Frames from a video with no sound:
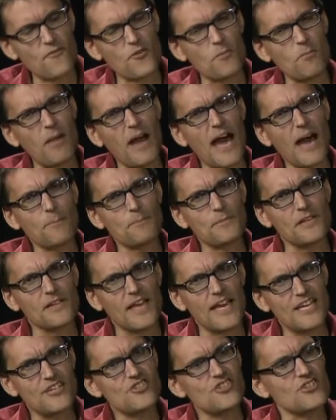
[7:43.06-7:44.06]
different
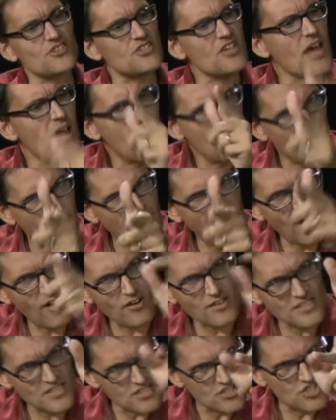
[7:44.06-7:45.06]
populations,
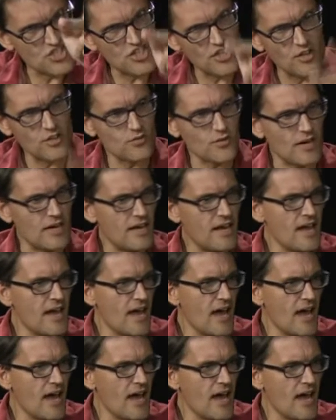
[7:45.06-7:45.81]
parents and children.